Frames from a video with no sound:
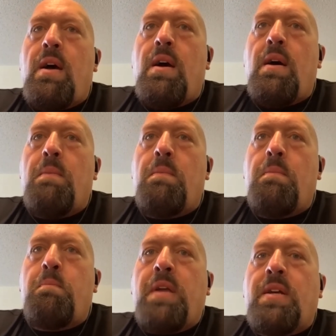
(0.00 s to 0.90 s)

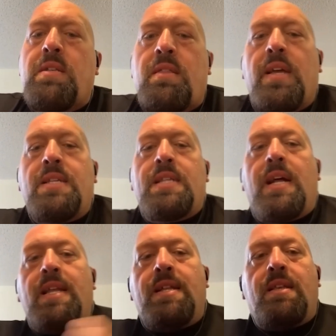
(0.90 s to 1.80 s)
um, because the things that
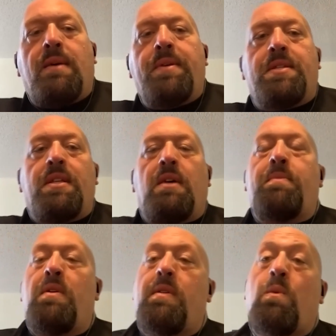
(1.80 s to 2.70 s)
I did in
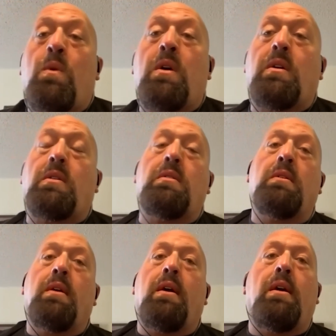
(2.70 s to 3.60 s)
WCW that worked
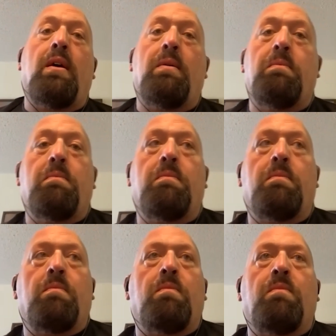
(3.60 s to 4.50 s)
um,
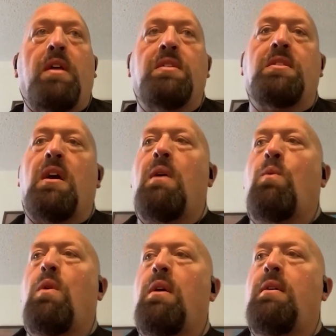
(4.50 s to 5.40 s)
is not
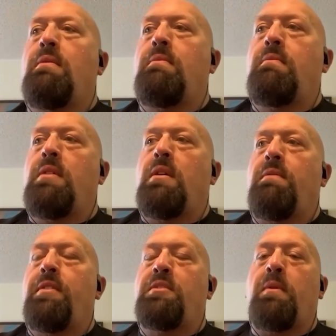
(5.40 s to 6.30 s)
what you
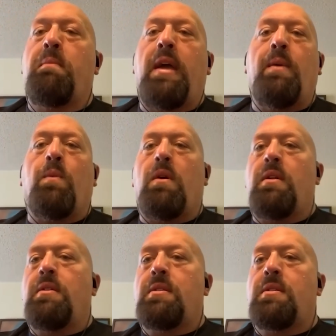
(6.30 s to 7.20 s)
know Vince McMahon
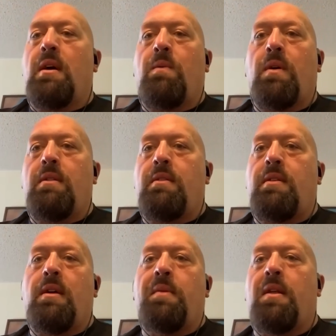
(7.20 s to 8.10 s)
wanted. Is not what the
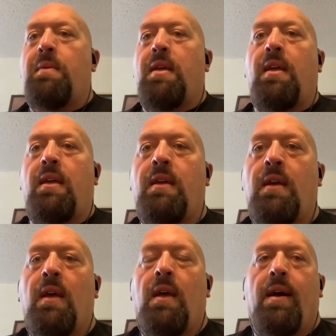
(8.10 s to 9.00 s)
WWE
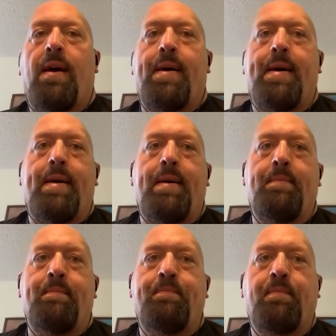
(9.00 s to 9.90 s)

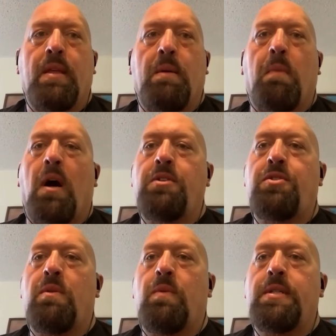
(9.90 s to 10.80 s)
um,
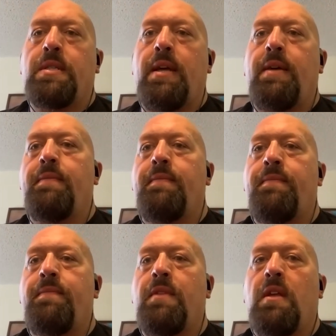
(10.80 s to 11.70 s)
mantra was then.
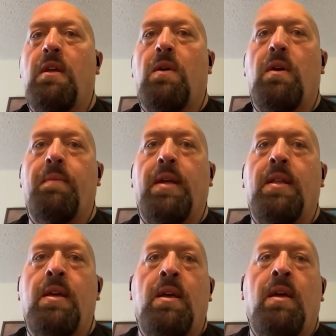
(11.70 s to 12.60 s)
You know, I
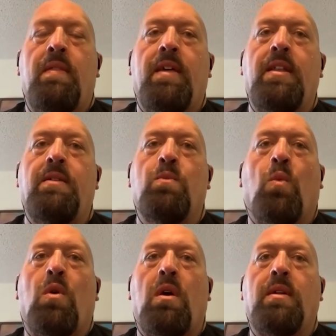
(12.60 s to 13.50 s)
mean, they
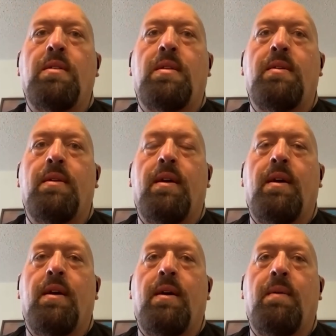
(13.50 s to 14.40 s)
didn't want
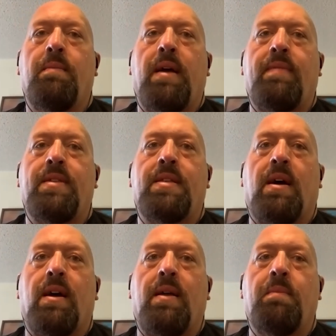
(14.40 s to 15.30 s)
uh, at the
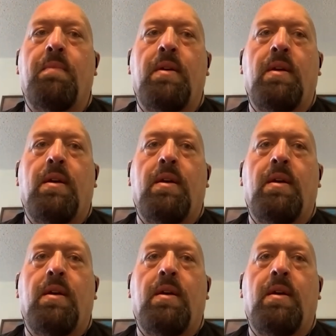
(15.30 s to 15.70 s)
time